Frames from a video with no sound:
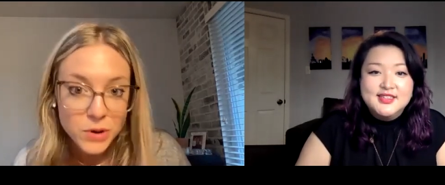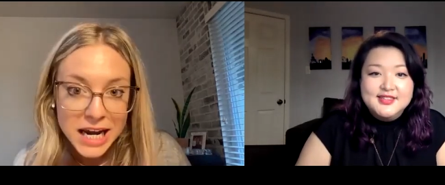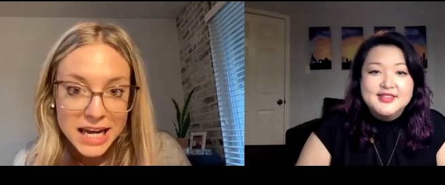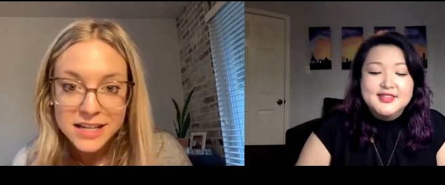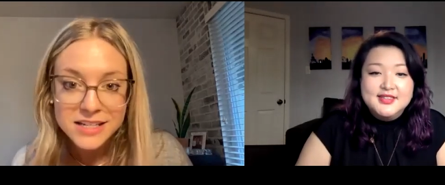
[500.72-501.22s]

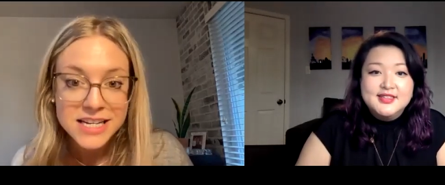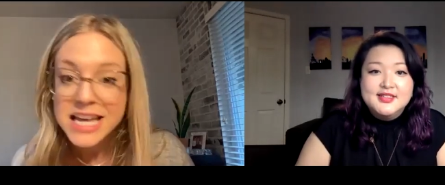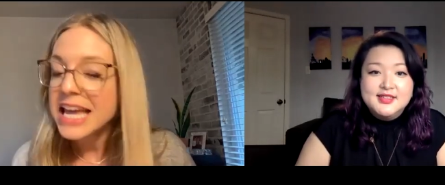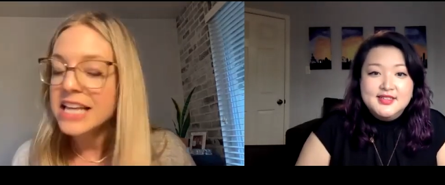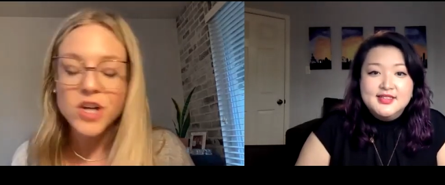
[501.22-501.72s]
Speaker 1: the
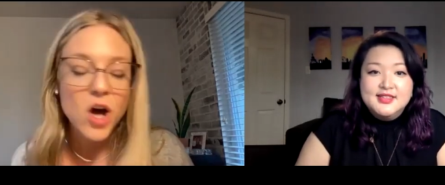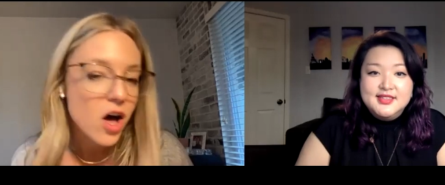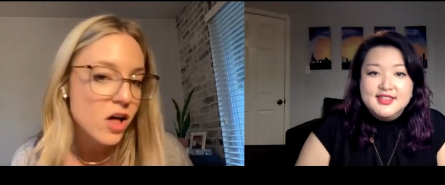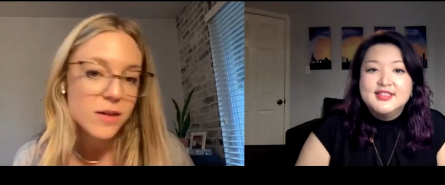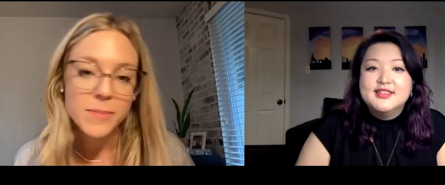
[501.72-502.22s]
brand.
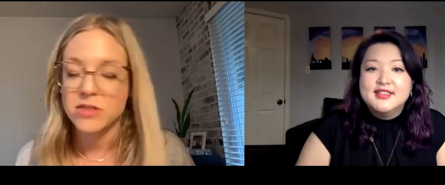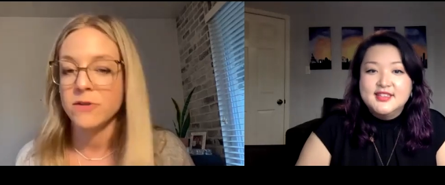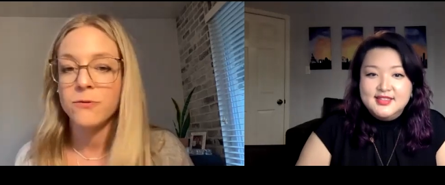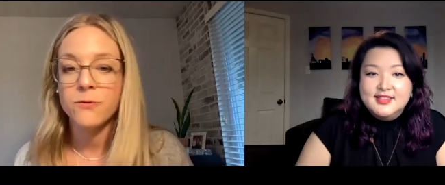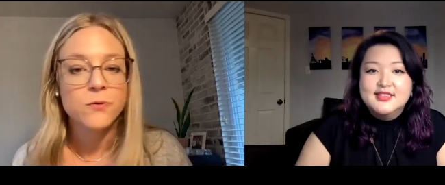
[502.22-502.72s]
It's
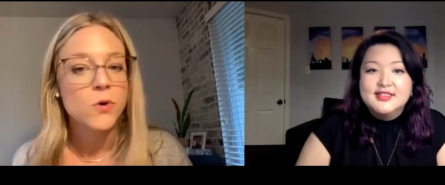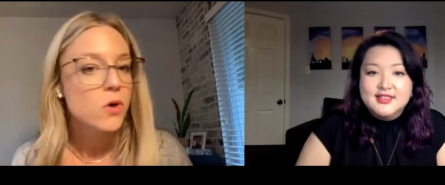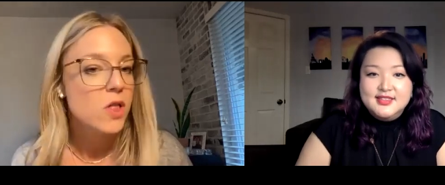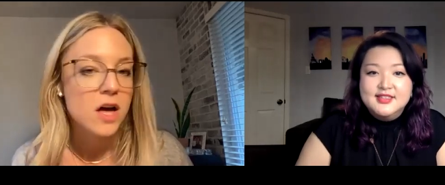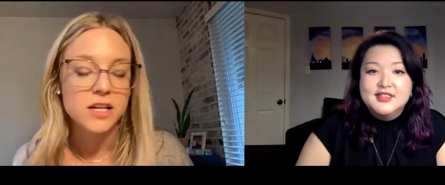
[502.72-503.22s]
all about the
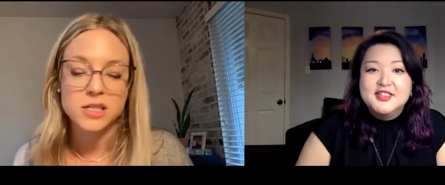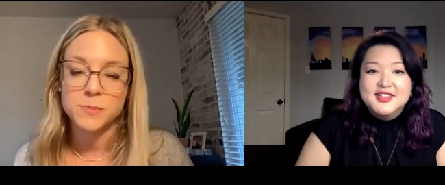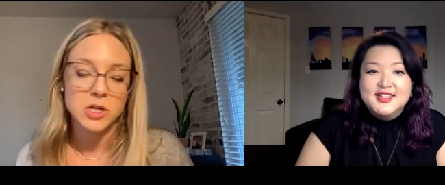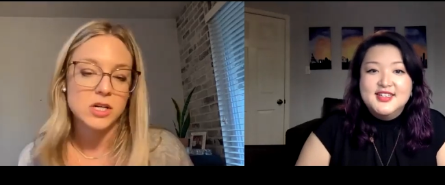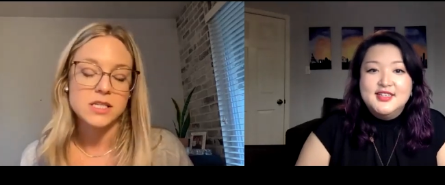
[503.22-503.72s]
full
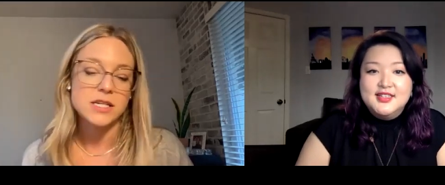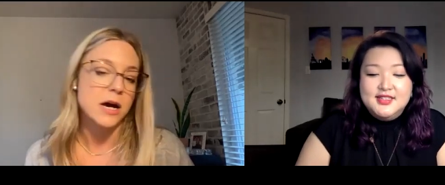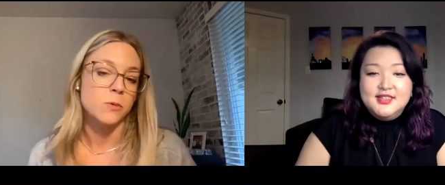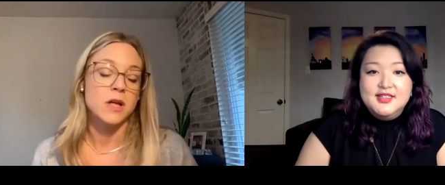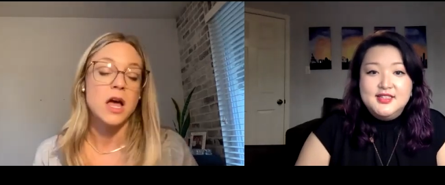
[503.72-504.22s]
on
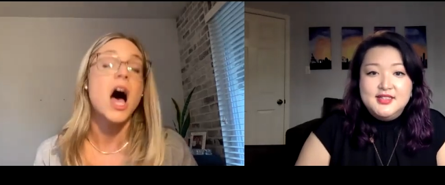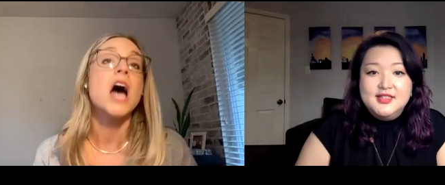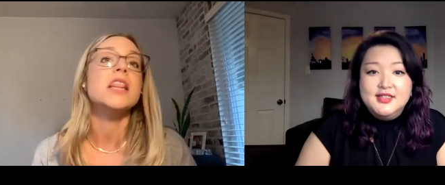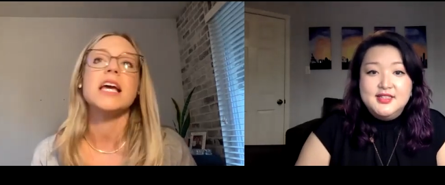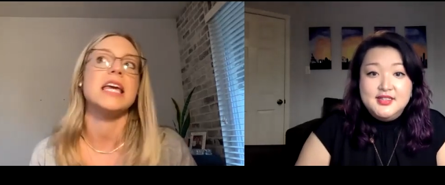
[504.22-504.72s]
experience now
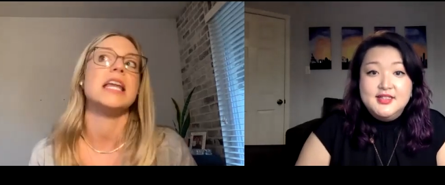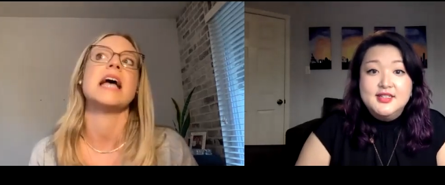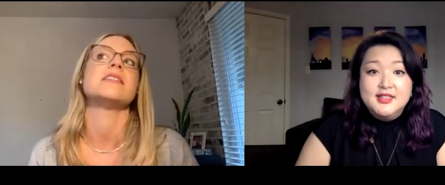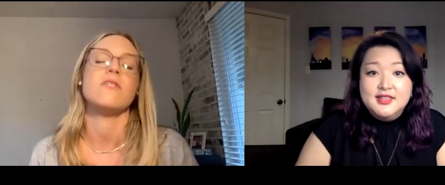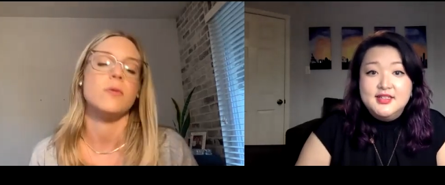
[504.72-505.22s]

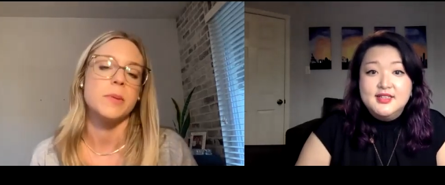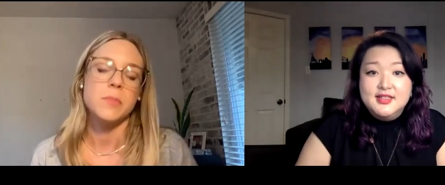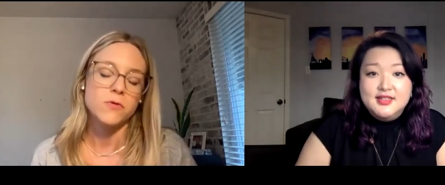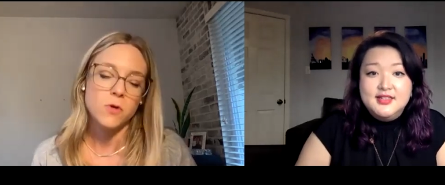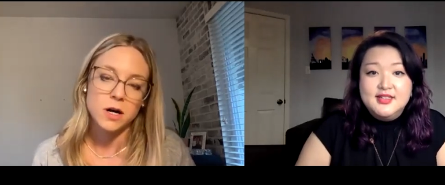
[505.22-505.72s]
unlike it has
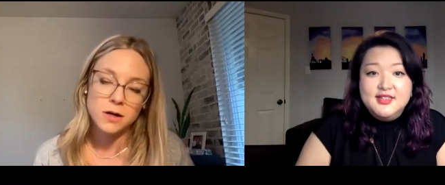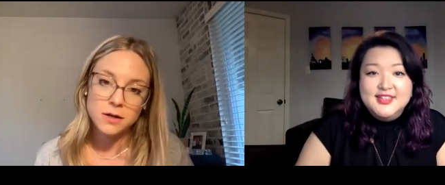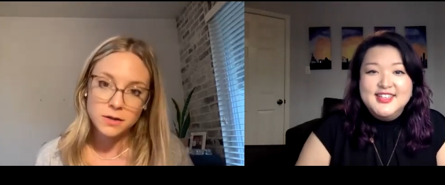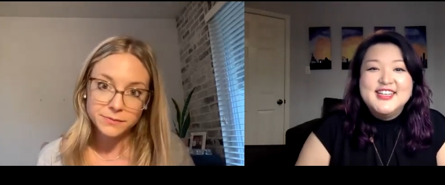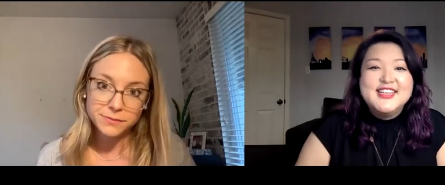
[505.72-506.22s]
ever been
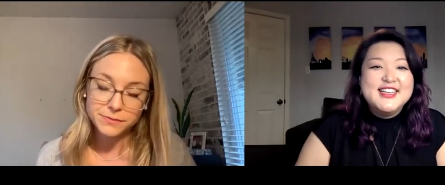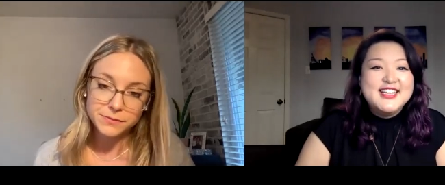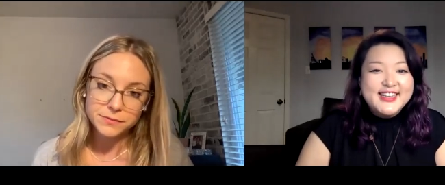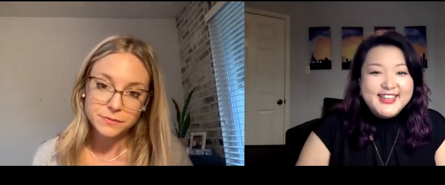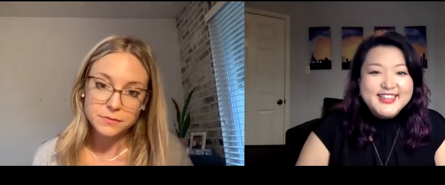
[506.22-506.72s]
before.
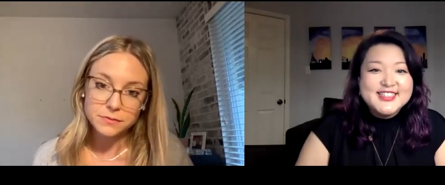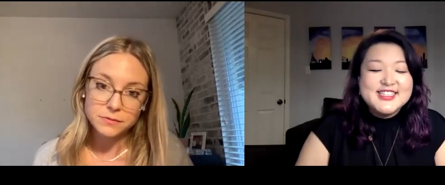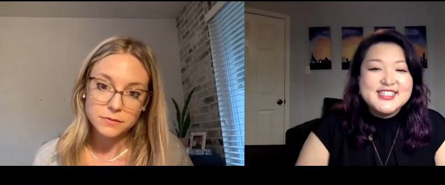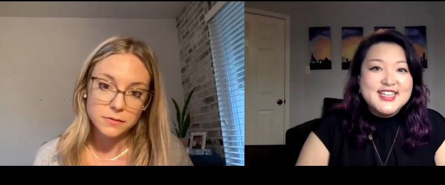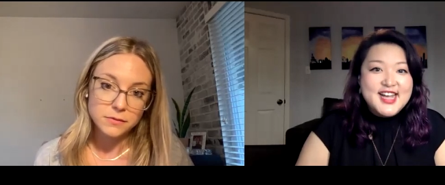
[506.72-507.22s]

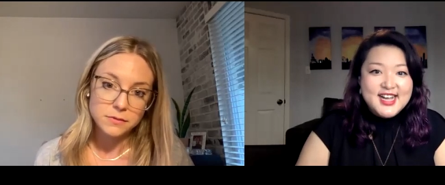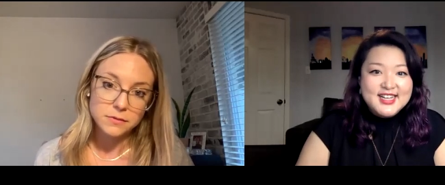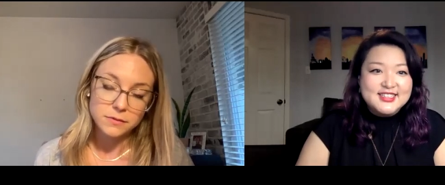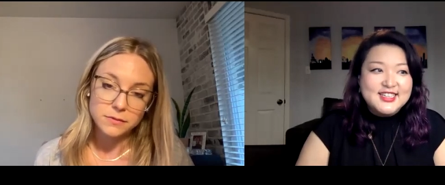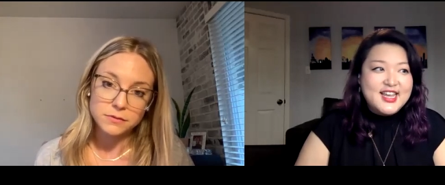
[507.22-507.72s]

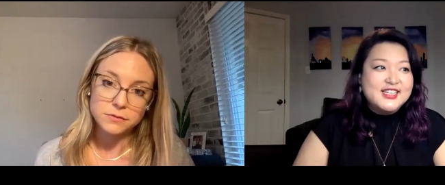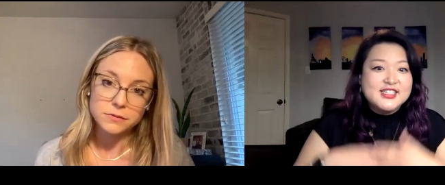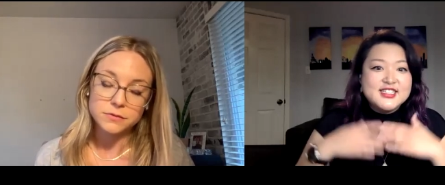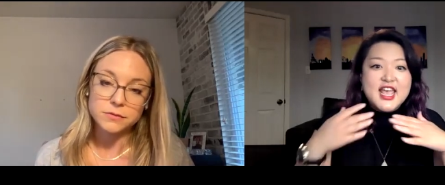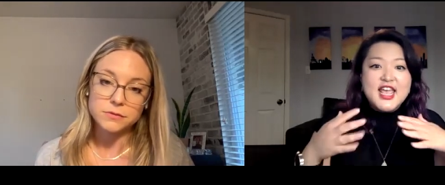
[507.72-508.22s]
Speaker 2: Exactly.
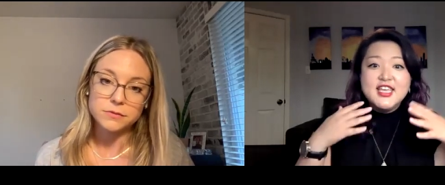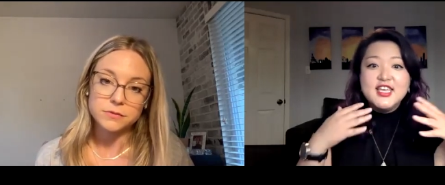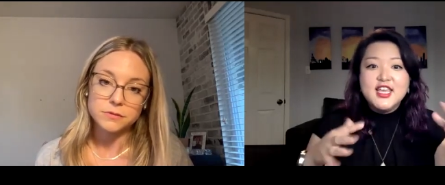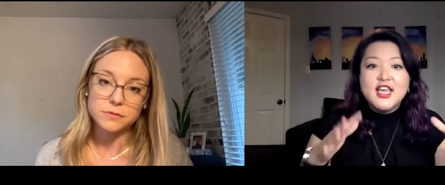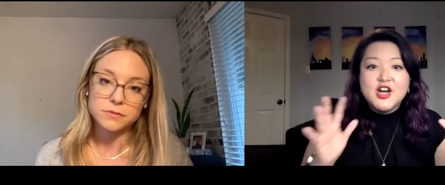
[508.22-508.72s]
And
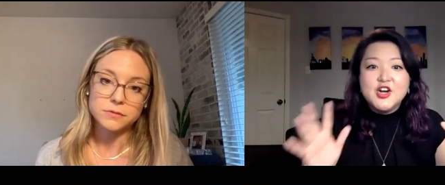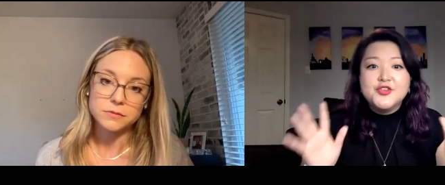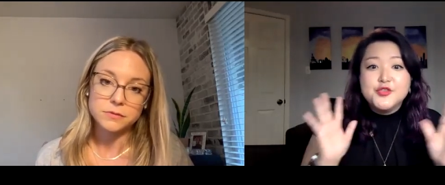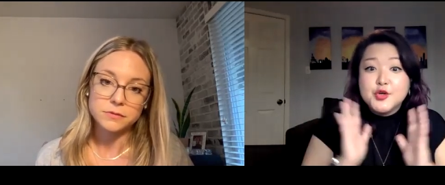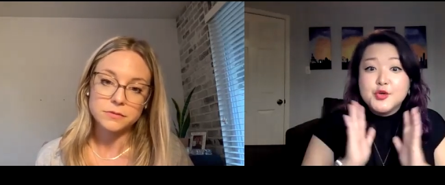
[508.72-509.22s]
taking
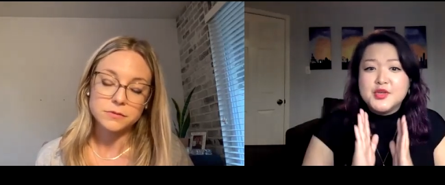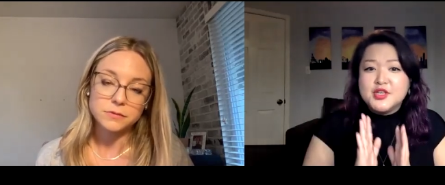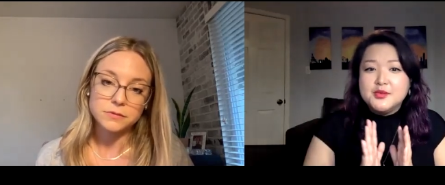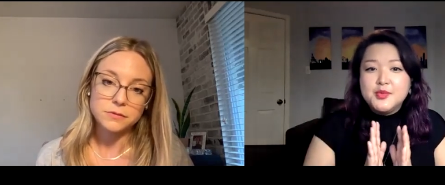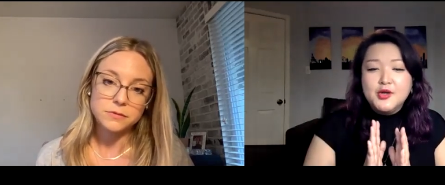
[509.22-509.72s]
care of your
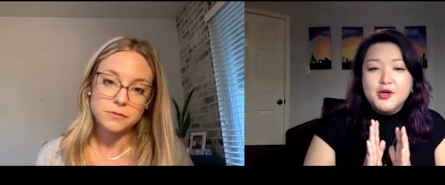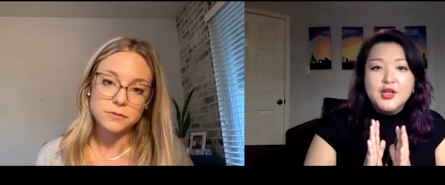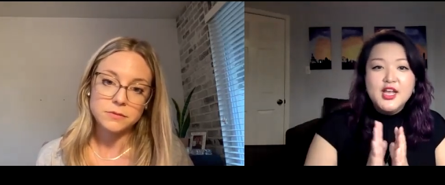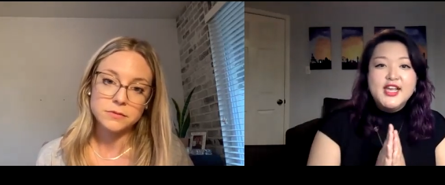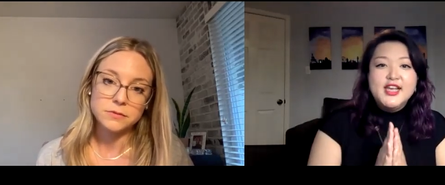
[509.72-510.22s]

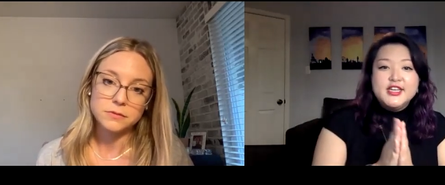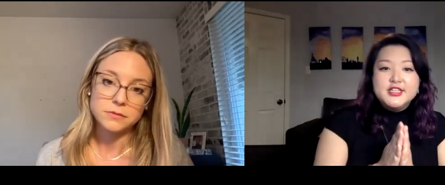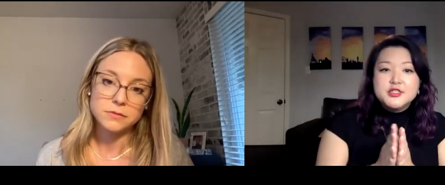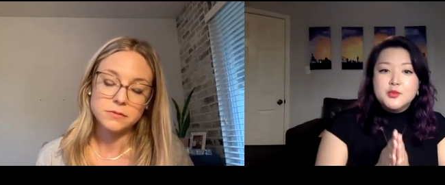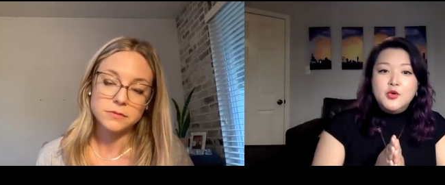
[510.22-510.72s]
people
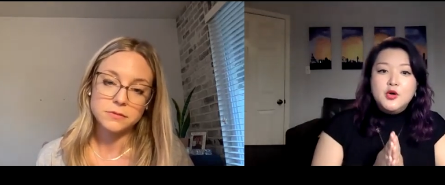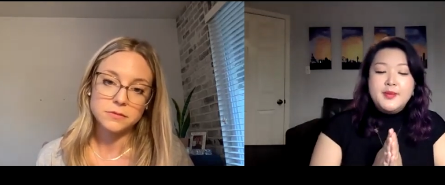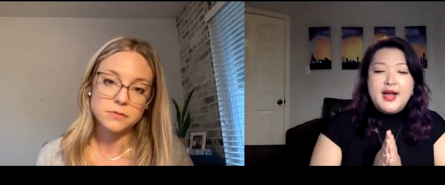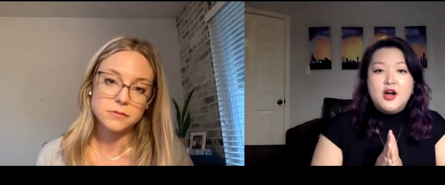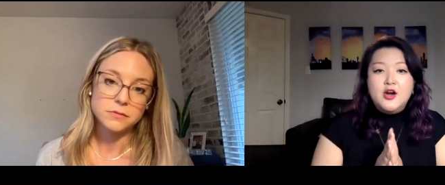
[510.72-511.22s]
is
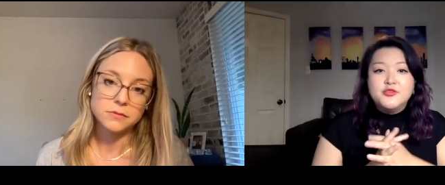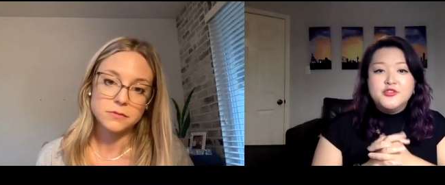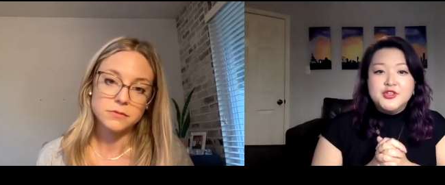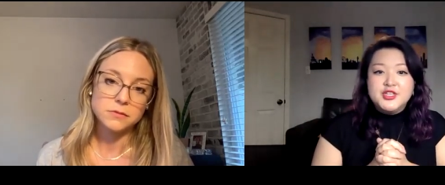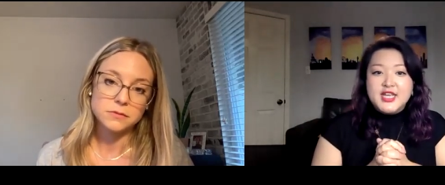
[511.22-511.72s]
more
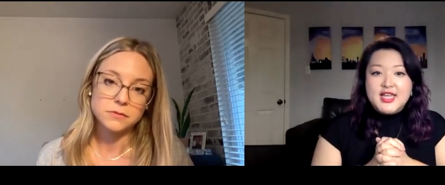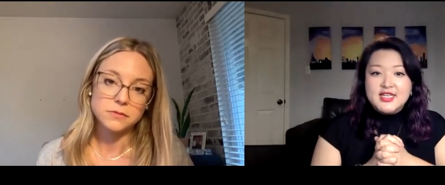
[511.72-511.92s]
powerful than